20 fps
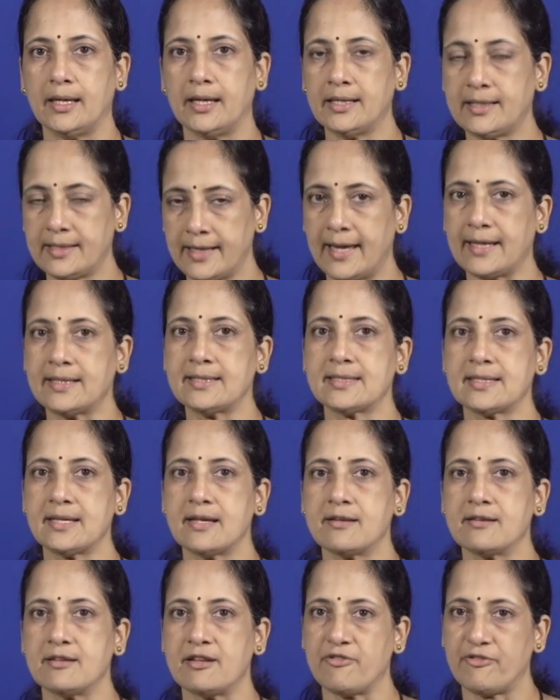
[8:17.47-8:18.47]
it gets
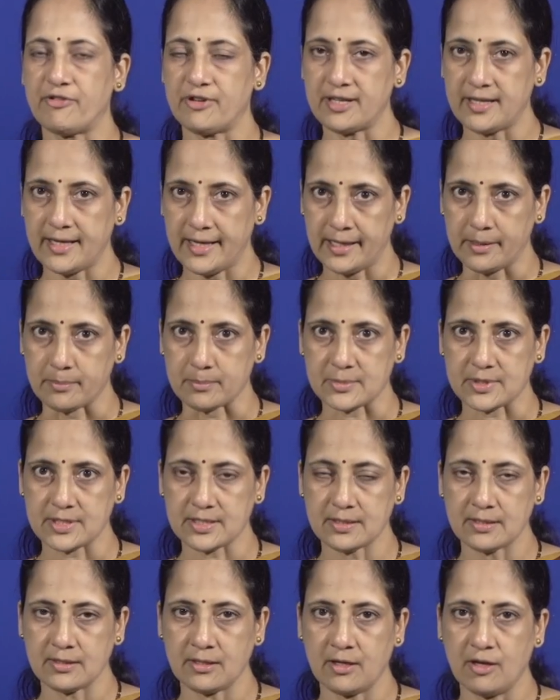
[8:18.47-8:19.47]
different
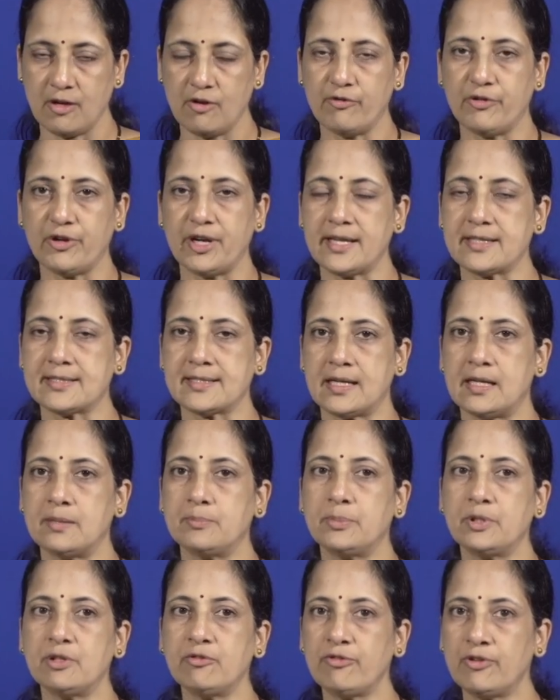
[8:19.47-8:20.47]
names. For
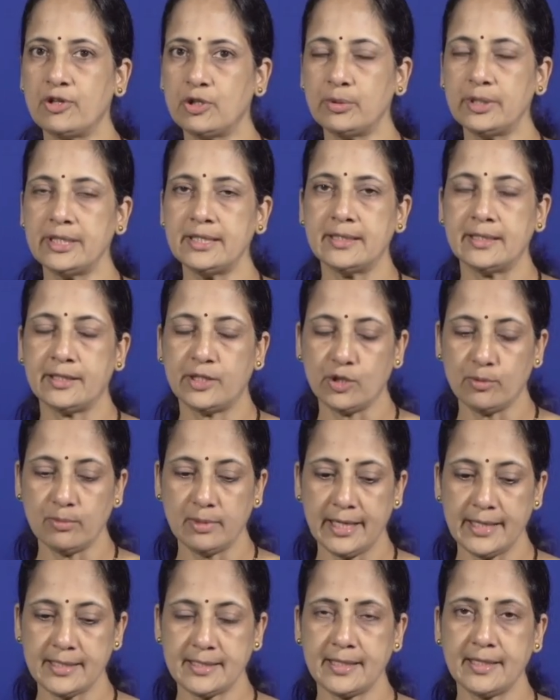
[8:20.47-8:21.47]
example, fluid
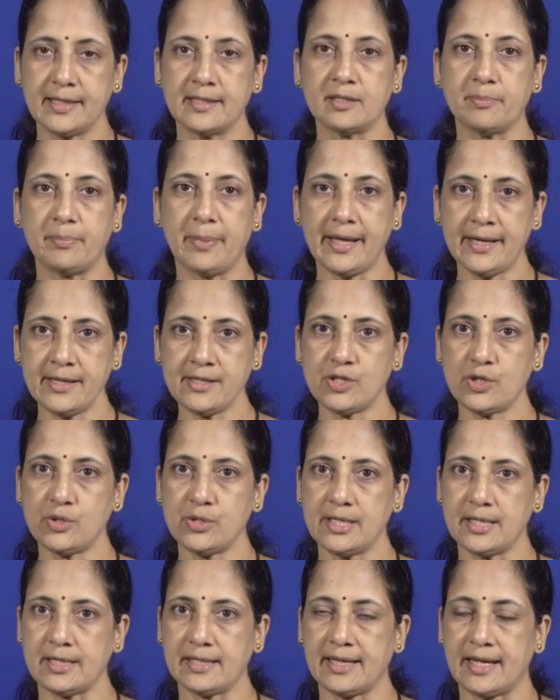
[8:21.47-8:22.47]
accumulating in the
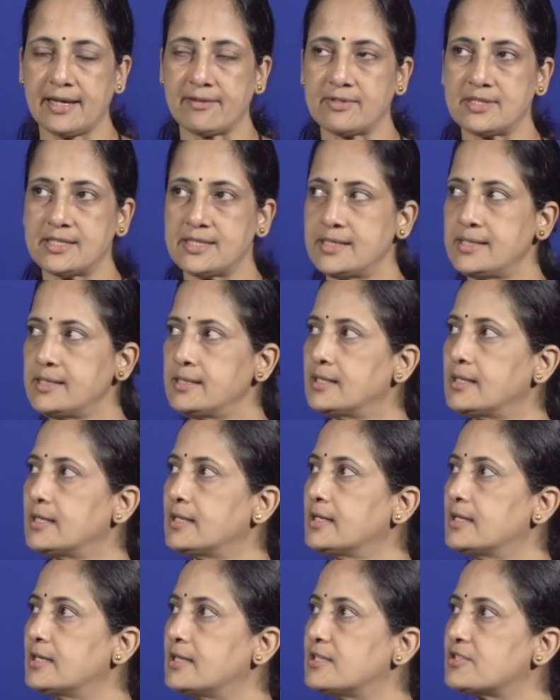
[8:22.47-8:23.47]
peritoneal cavity
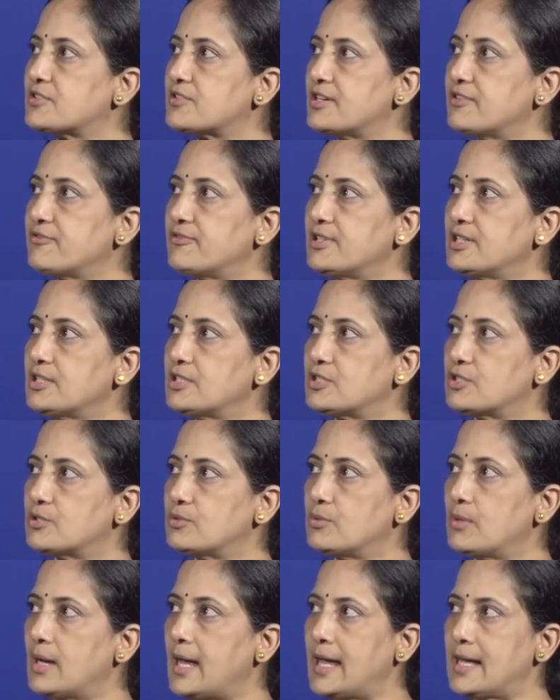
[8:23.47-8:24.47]
is referred
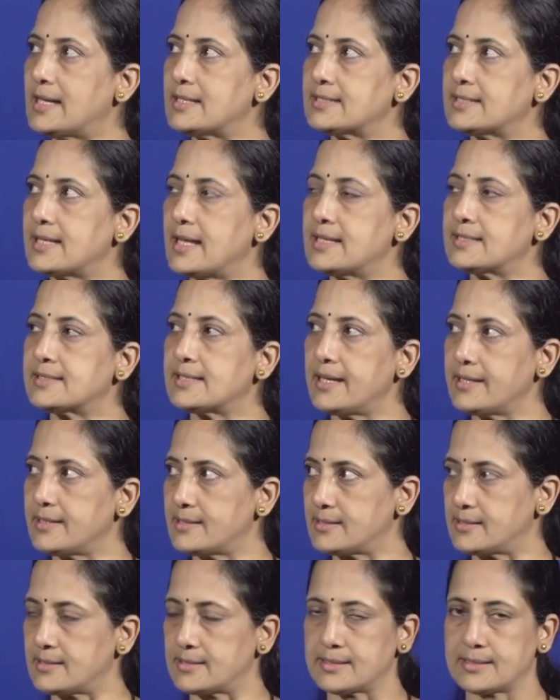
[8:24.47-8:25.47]
to as
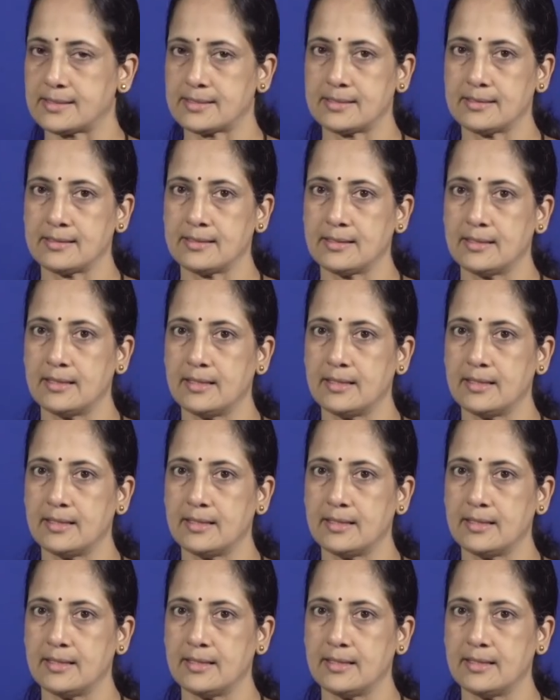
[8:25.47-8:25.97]
ascites.